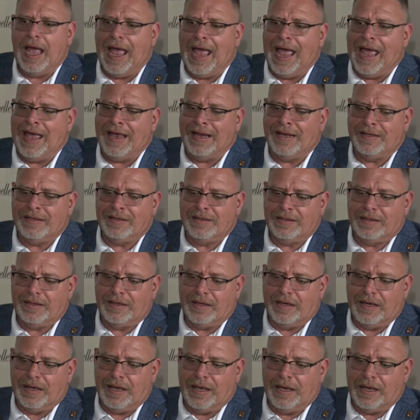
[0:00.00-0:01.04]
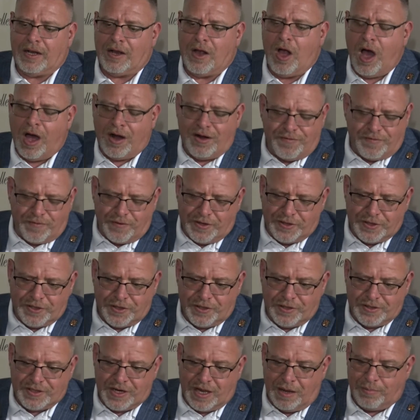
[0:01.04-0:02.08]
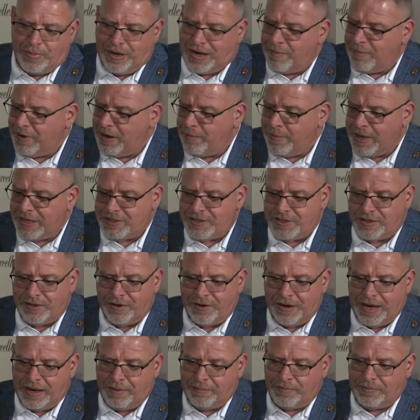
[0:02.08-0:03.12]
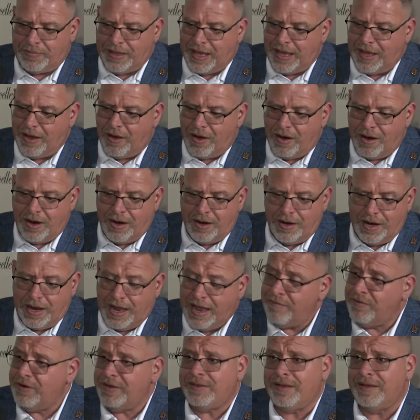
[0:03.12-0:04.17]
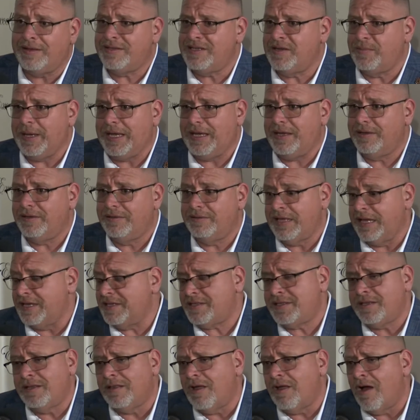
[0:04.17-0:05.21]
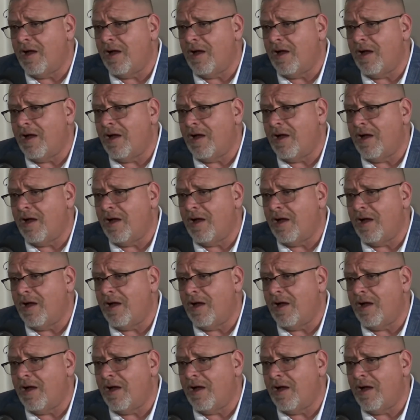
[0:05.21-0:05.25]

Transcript: And Conifer Insurance Company, I'm going to mention their name. They are everything to me. They still